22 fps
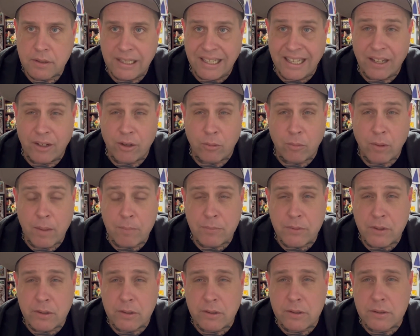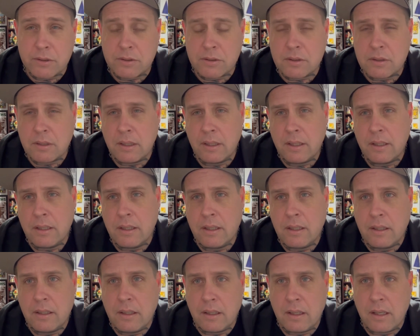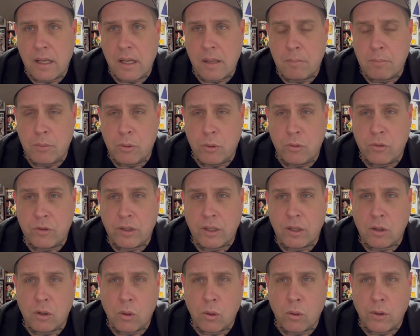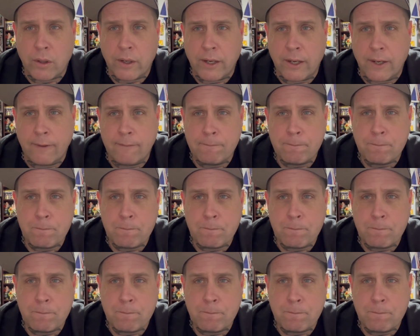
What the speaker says: The Interrupters, Booze and Glory,